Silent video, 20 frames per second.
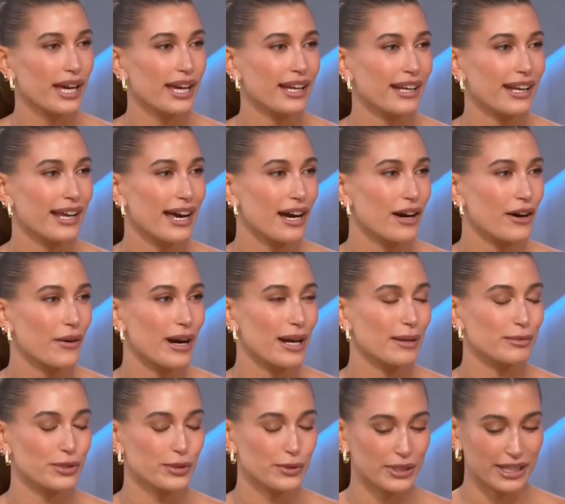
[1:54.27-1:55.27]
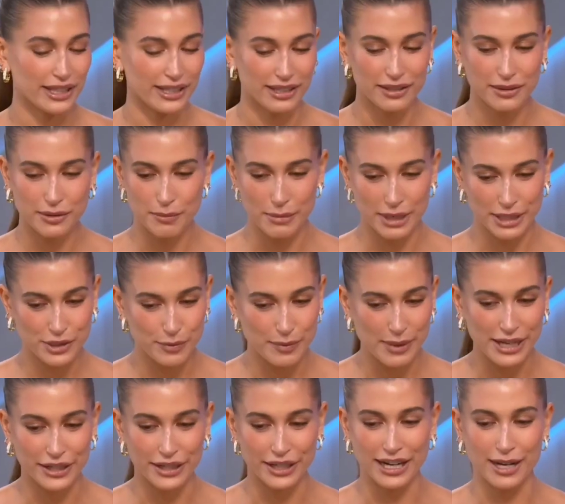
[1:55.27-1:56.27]
and it truly appeared as
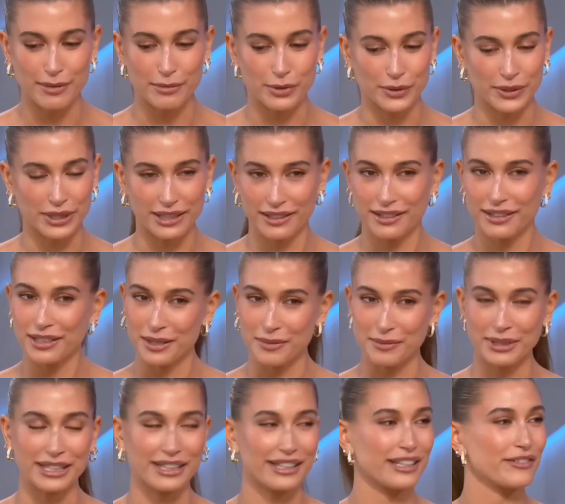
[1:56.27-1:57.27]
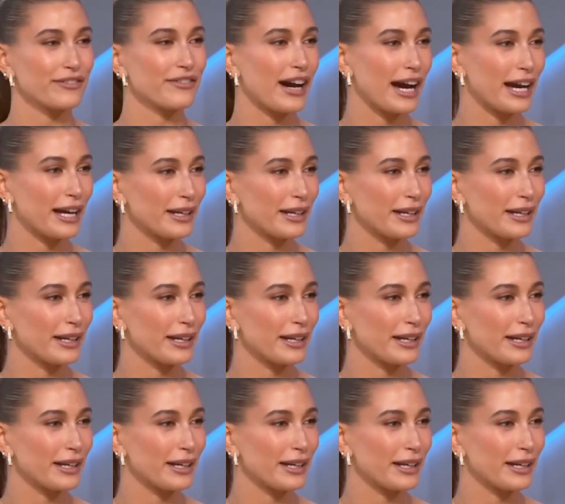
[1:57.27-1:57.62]
though they were prepared to take their